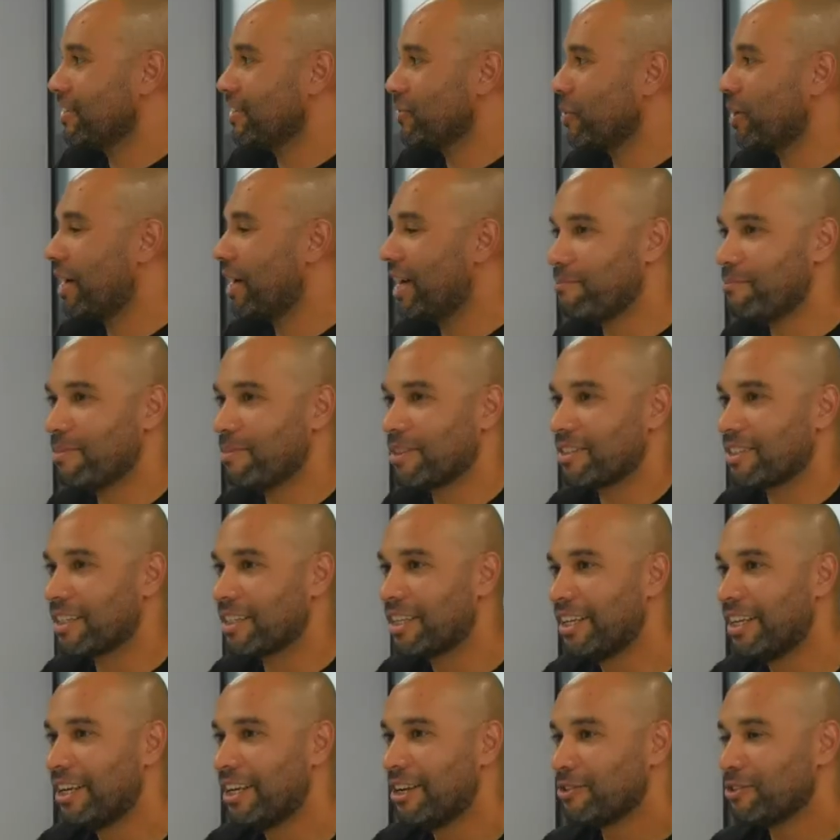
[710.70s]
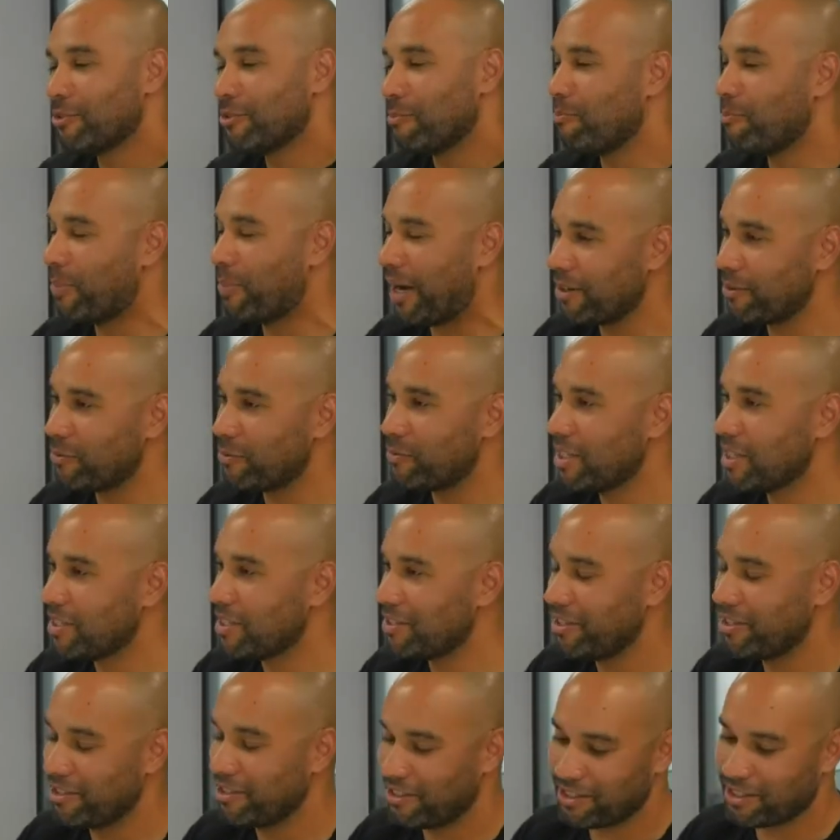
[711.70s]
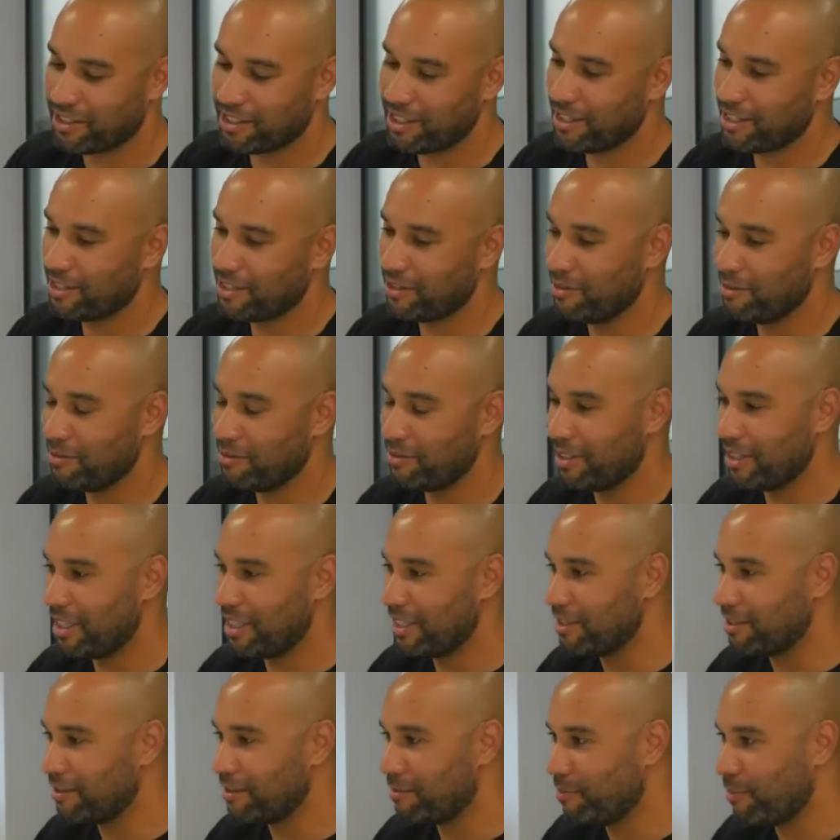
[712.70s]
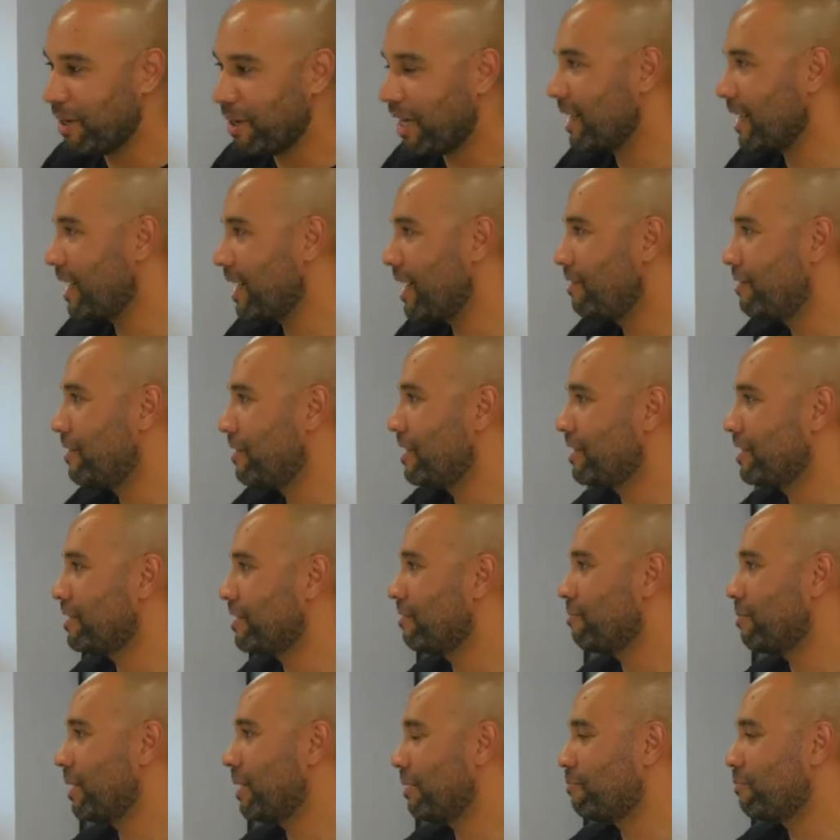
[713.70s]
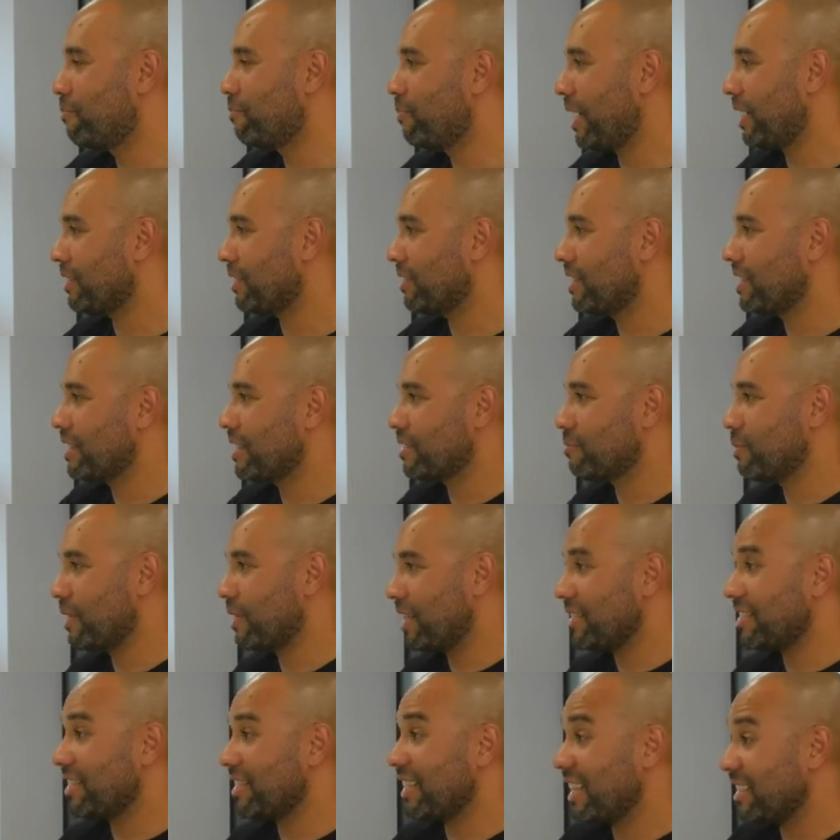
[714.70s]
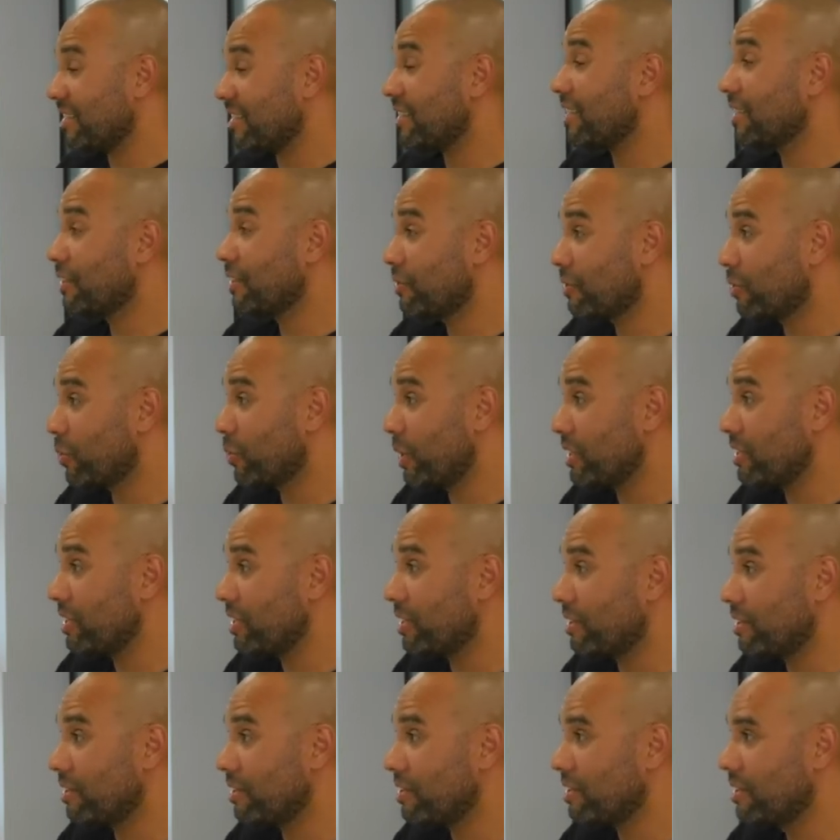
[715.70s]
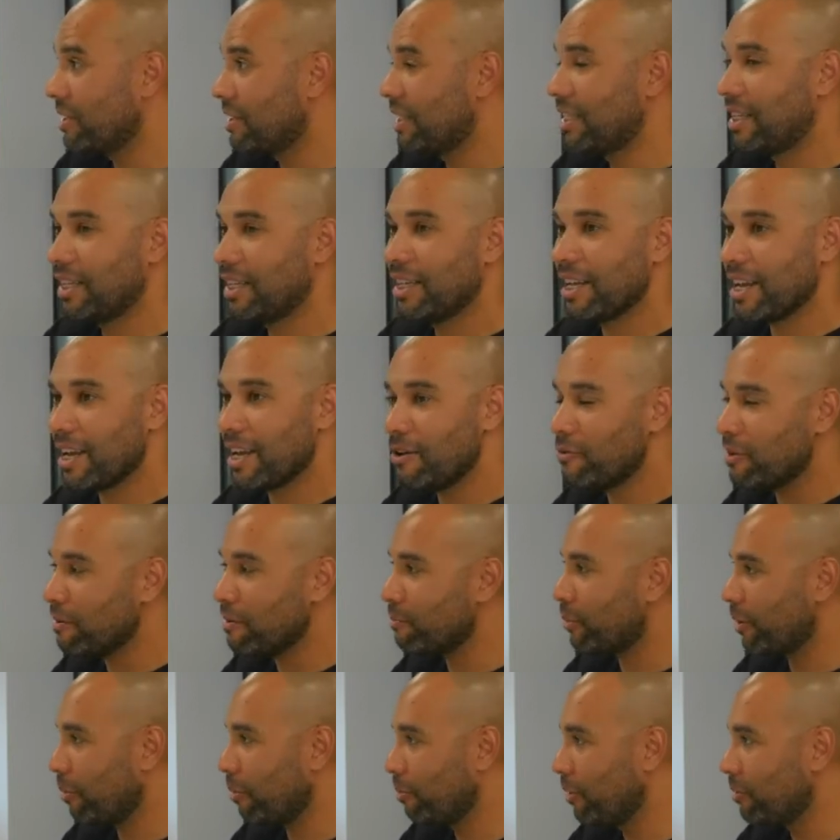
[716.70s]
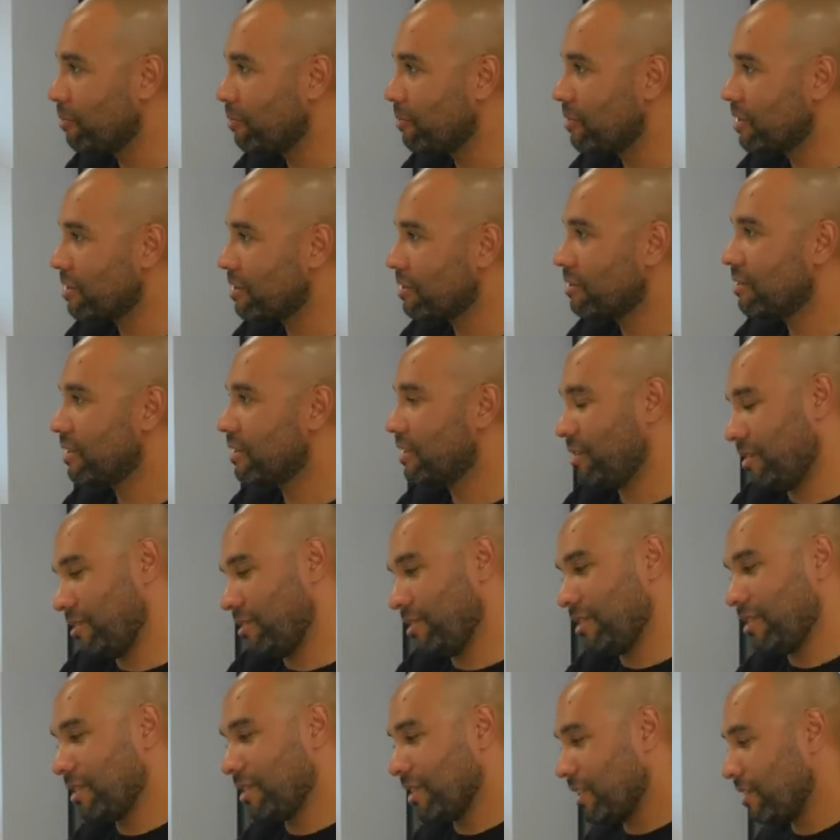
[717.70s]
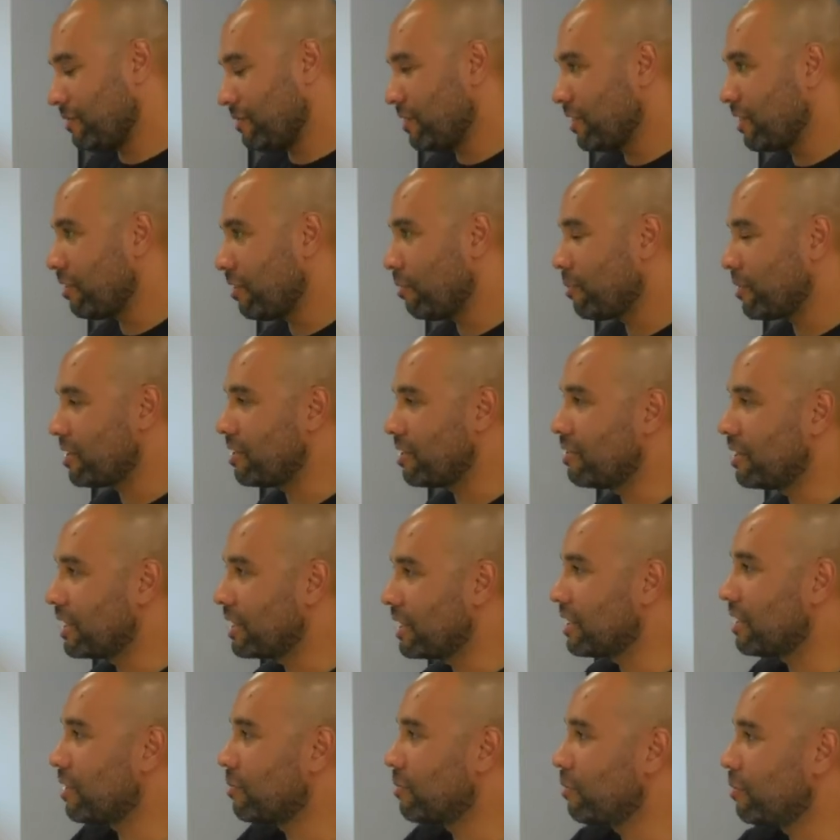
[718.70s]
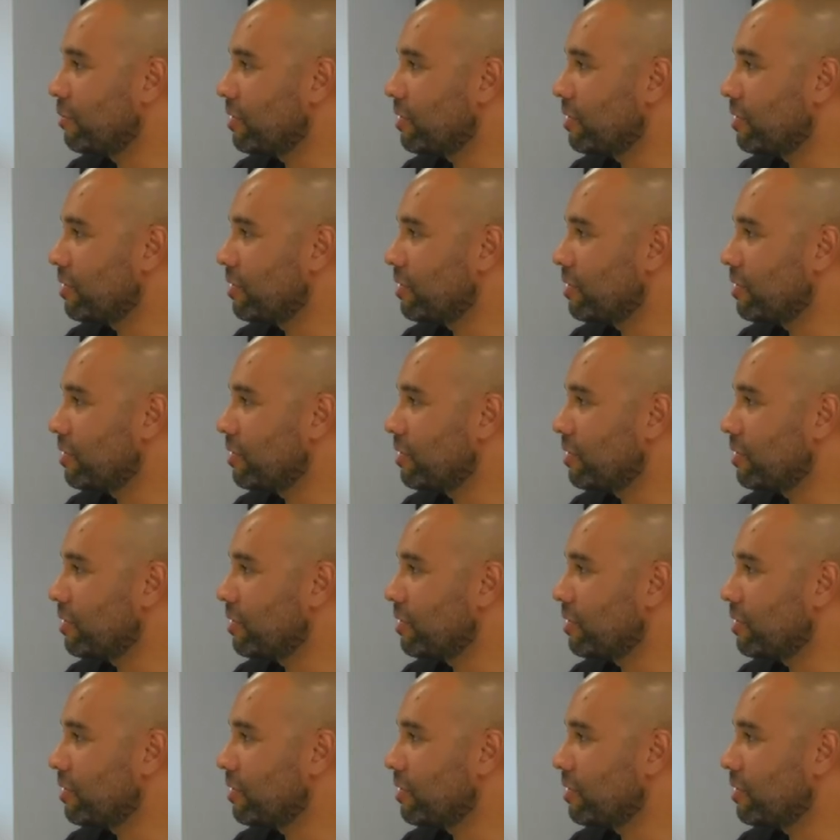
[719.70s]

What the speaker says: what happens. So bad research takes you into bad areas and bad things, but actually asking good questions, hearing problems, gives you the opportunity to come up with